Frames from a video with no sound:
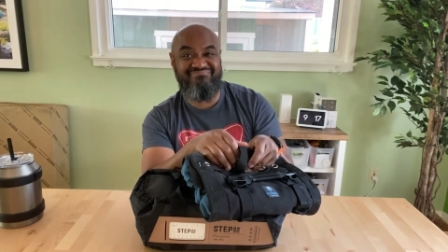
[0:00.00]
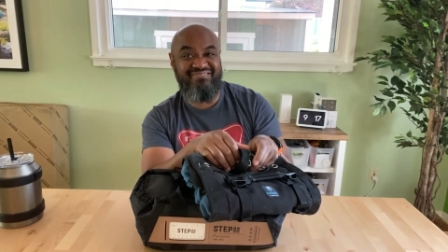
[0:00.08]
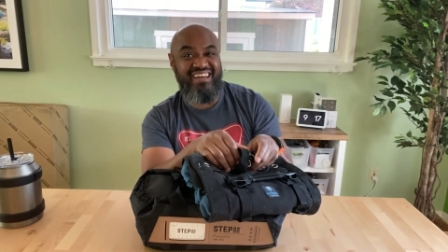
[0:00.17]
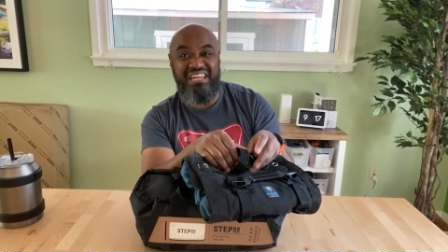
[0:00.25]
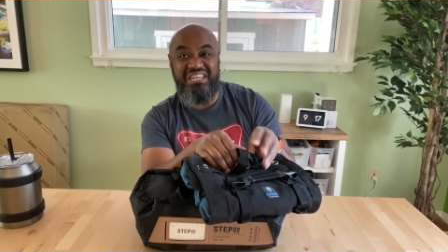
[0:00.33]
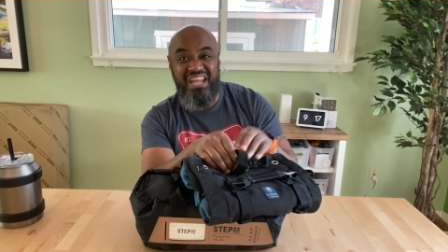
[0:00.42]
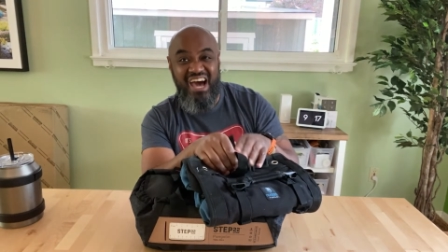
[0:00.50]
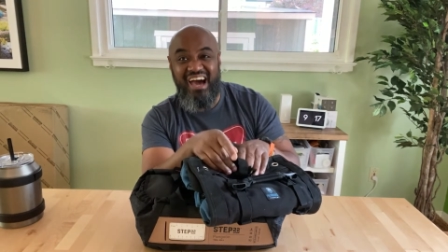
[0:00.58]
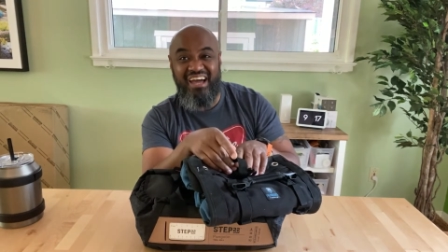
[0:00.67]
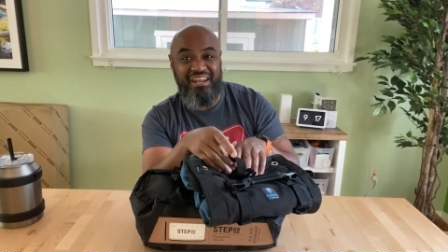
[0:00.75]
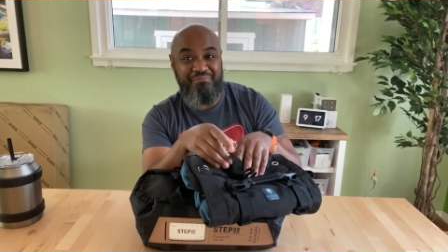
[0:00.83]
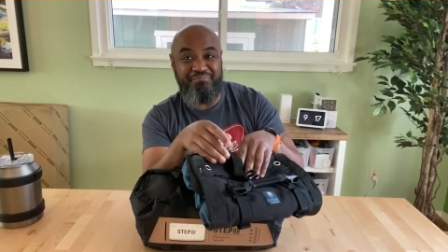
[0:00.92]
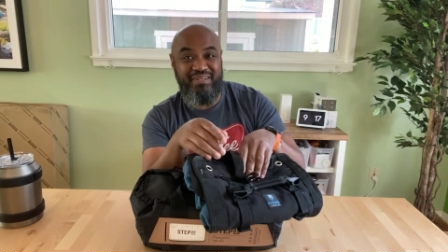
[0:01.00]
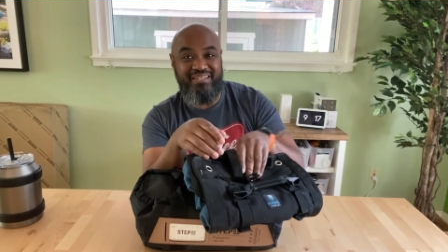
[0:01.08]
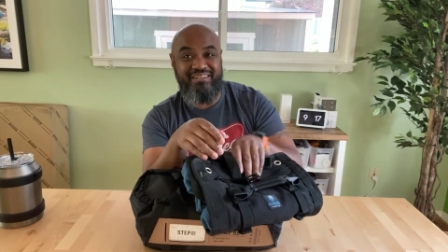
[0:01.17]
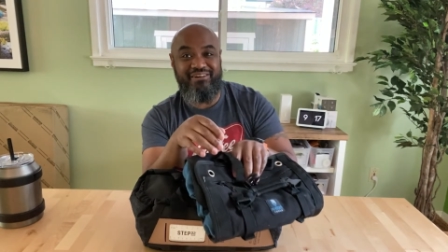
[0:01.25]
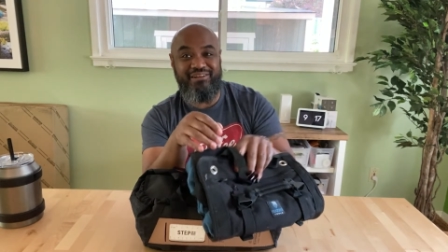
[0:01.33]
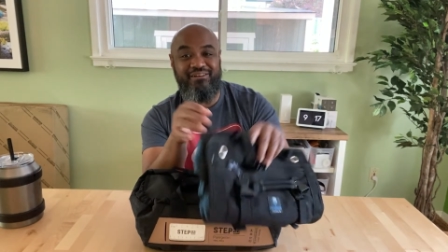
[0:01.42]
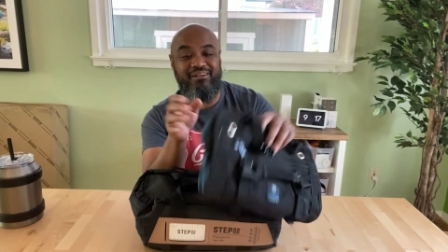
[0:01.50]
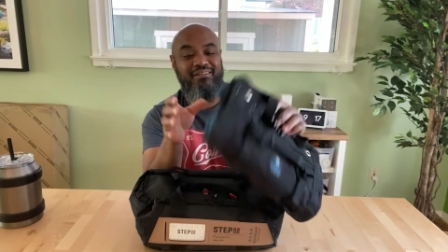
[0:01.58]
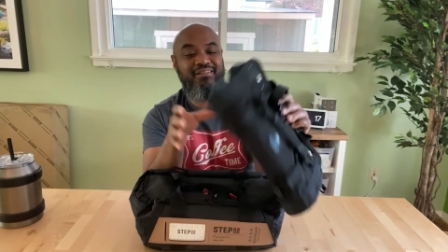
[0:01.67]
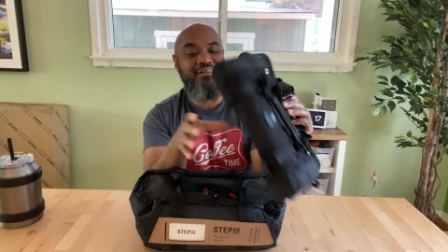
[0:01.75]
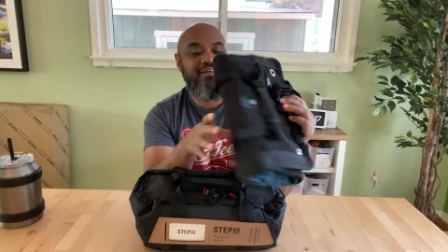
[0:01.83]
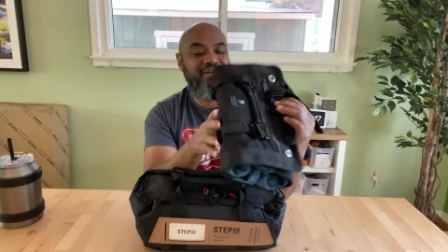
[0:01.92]
not a big deal at all.
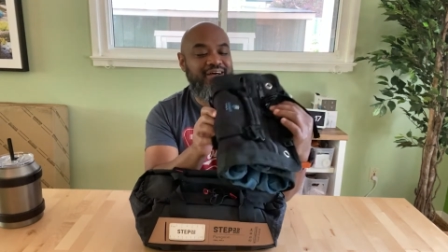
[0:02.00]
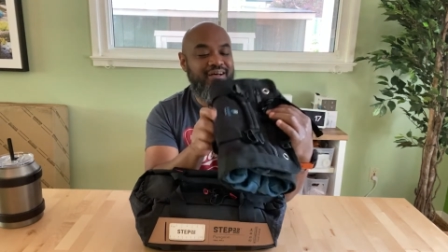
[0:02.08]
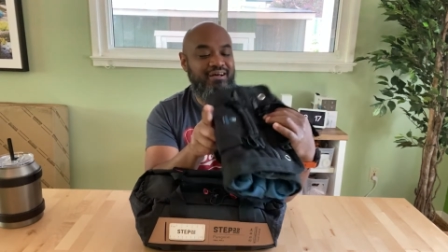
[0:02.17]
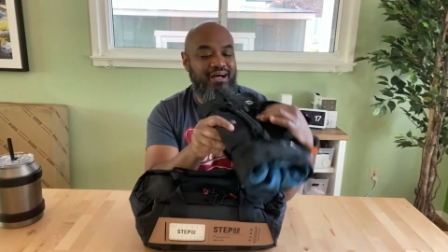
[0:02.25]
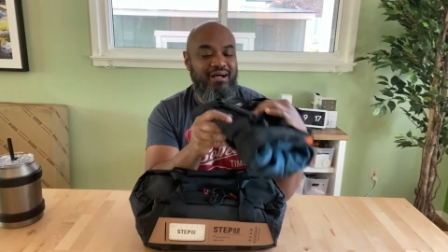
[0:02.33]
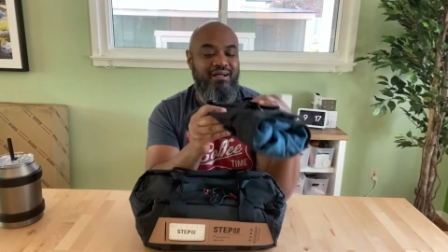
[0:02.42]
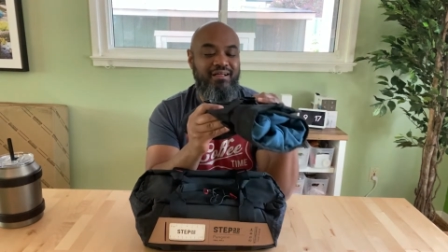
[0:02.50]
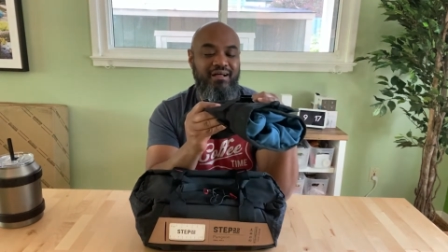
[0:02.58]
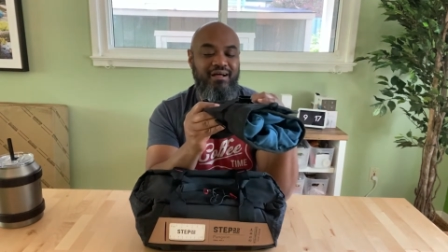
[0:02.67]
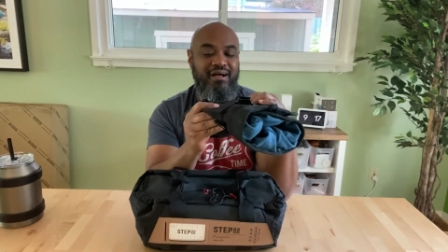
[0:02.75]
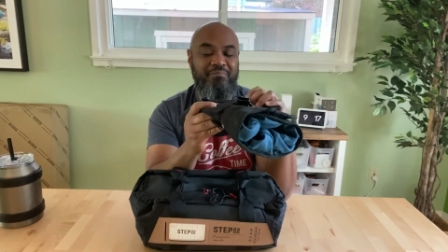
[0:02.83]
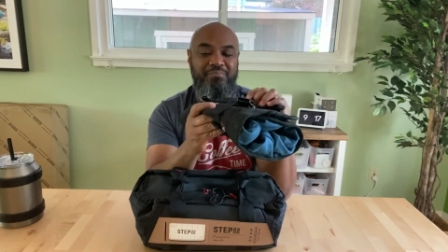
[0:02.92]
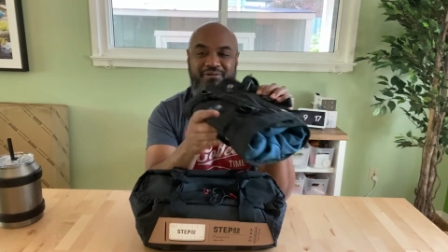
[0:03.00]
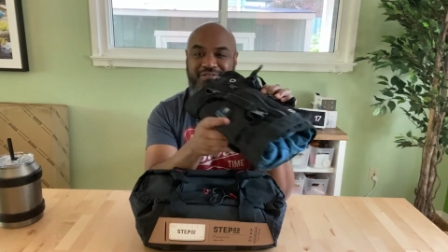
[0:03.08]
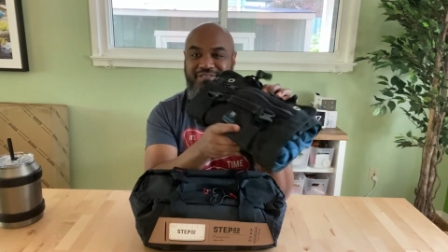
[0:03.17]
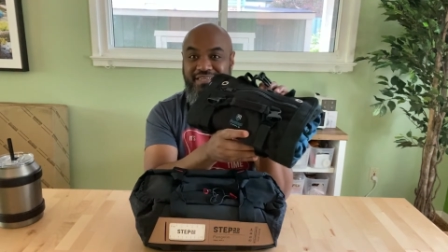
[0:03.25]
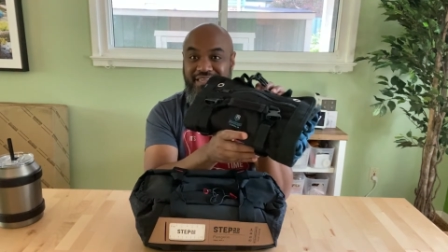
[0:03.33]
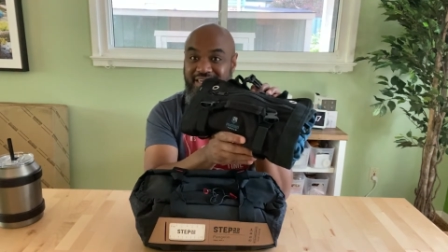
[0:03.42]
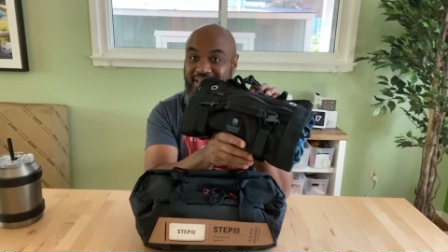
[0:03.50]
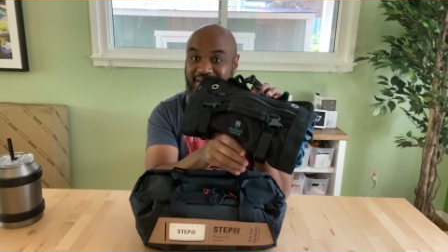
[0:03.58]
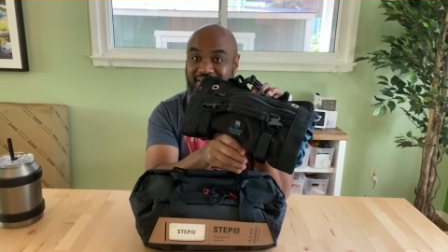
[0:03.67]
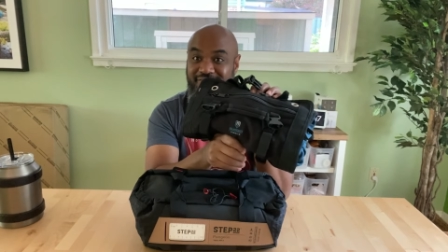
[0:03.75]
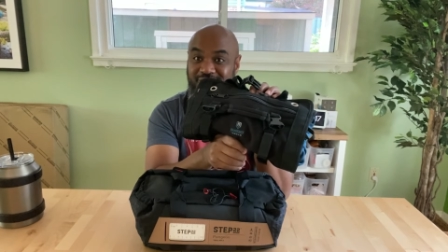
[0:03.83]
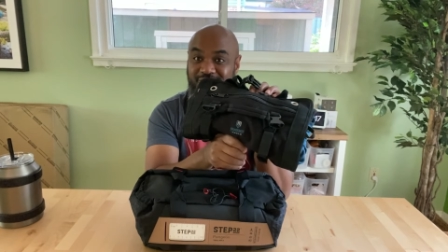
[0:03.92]
I'll post a link
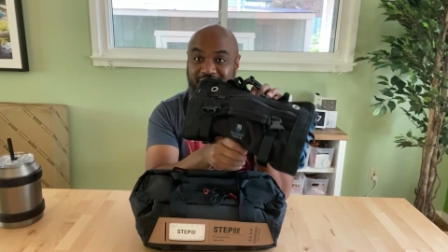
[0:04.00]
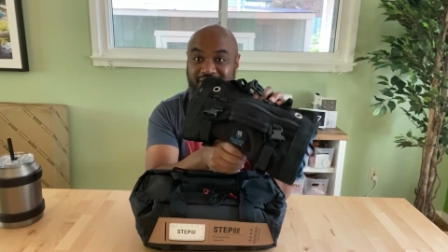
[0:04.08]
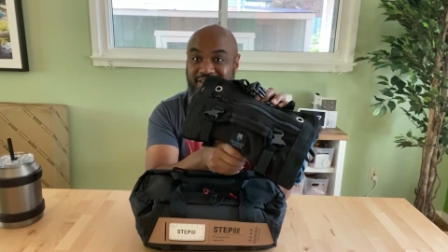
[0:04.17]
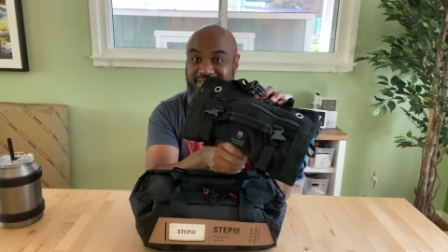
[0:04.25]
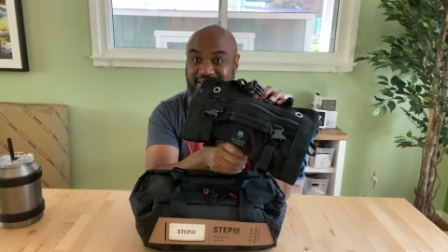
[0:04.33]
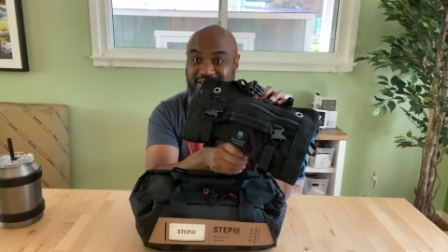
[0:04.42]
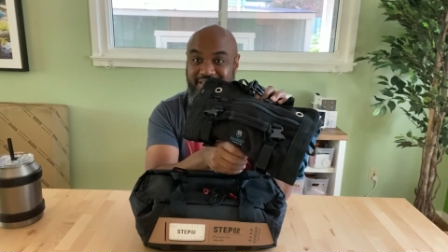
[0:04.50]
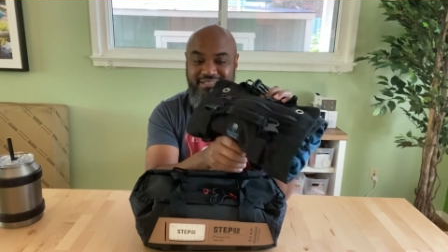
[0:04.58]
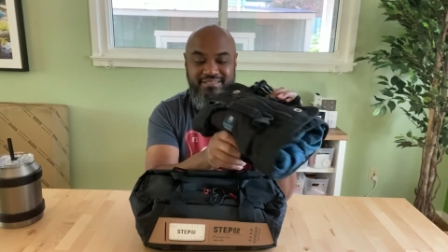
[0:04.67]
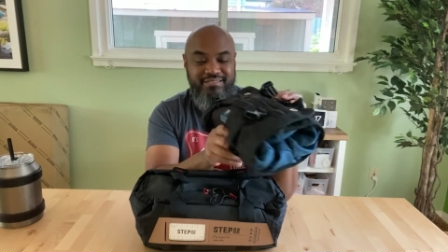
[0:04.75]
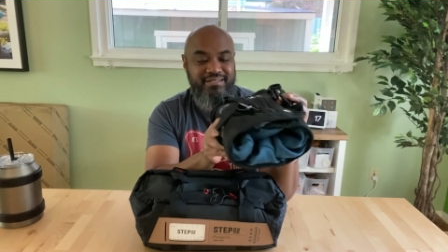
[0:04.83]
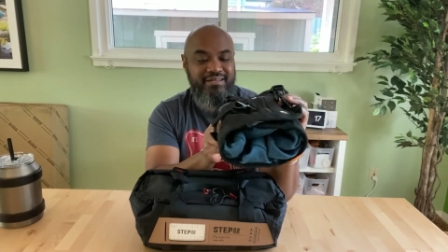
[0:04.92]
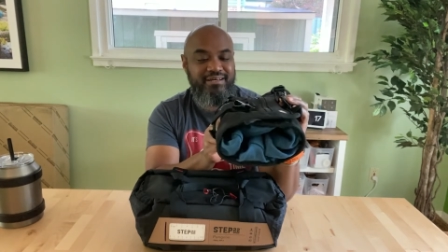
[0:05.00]
of where this is.